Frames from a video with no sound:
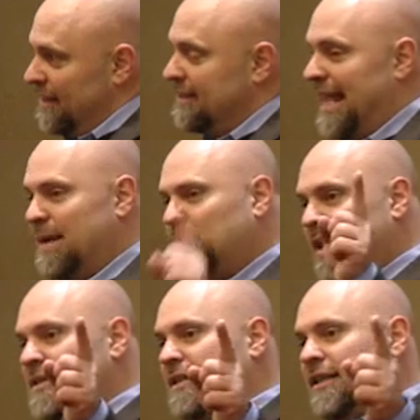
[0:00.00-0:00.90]
The same
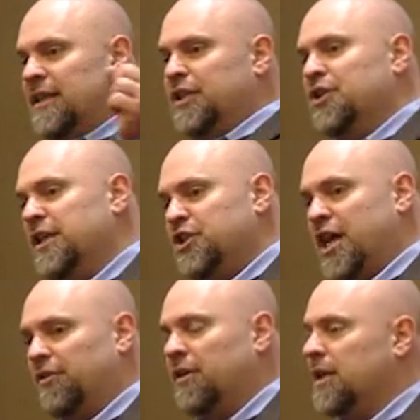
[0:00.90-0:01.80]
president and Attorney
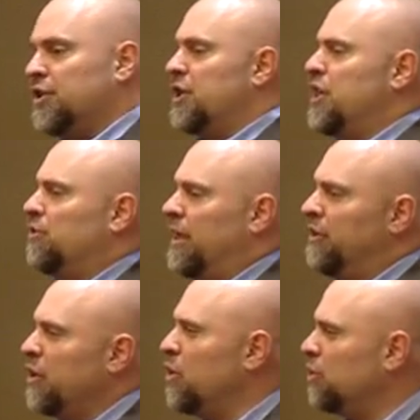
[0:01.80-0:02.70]
General
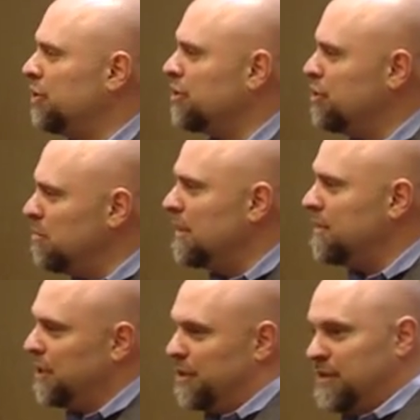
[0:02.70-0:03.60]
Eric Holder, 2
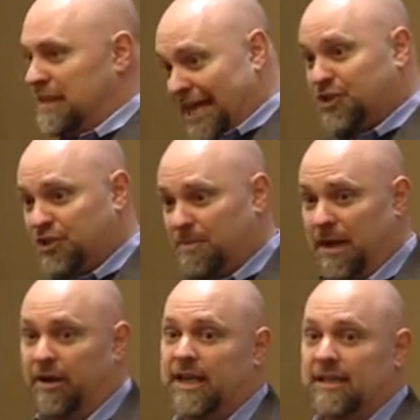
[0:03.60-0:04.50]
months ago, lectured
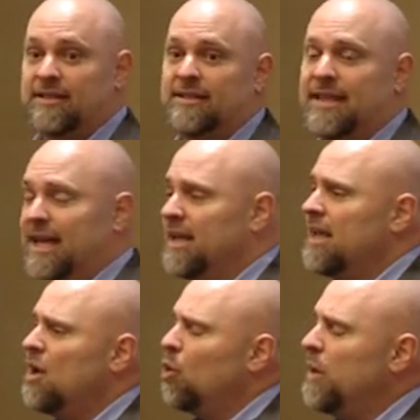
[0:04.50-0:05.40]
Americans and said,
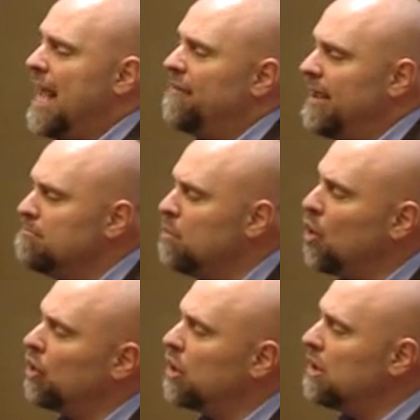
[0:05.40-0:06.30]
"We have a
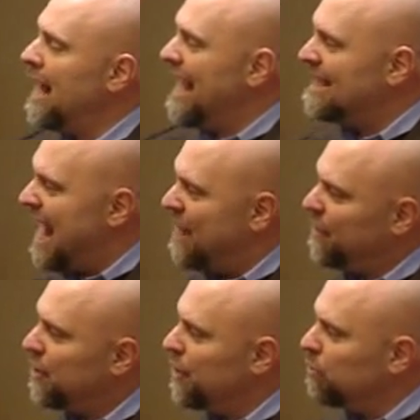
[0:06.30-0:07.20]
moral and
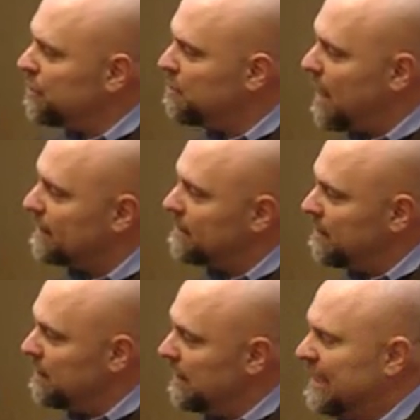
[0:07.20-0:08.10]
ethical
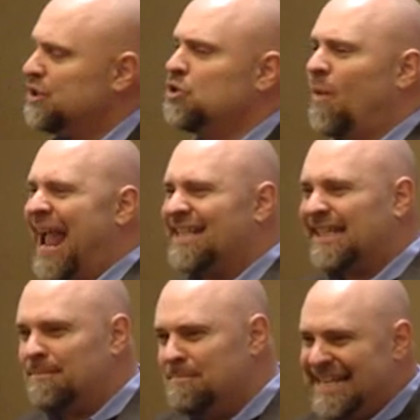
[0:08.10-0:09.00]
responsibility to
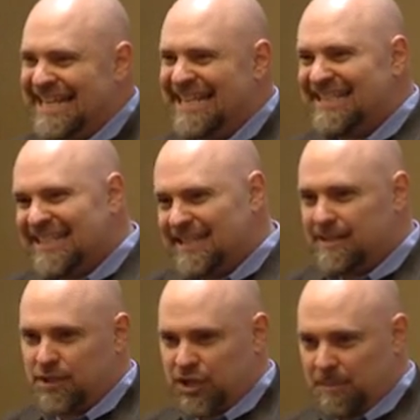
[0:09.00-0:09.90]
grant immediate
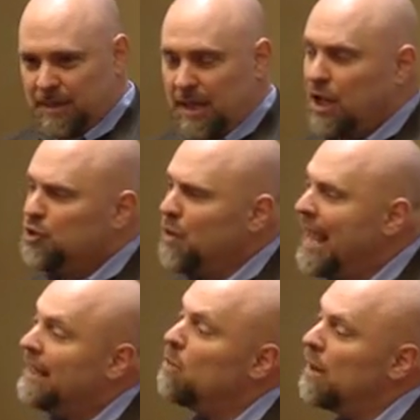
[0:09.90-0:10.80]
citizenship to
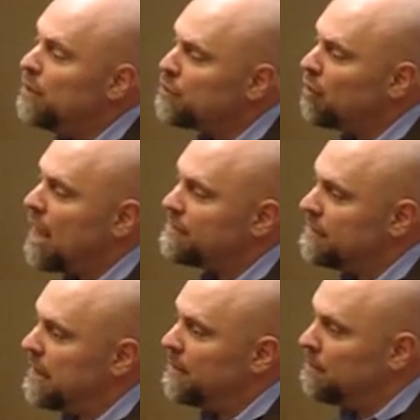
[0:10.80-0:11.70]
anyone who's crossed
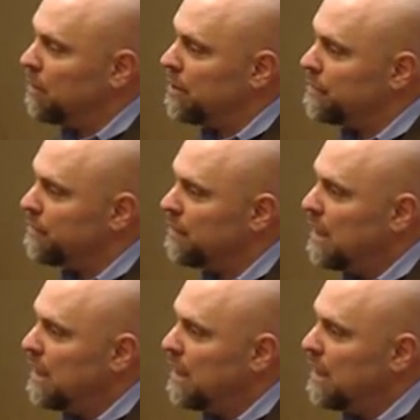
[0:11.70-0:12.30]
the southern borders.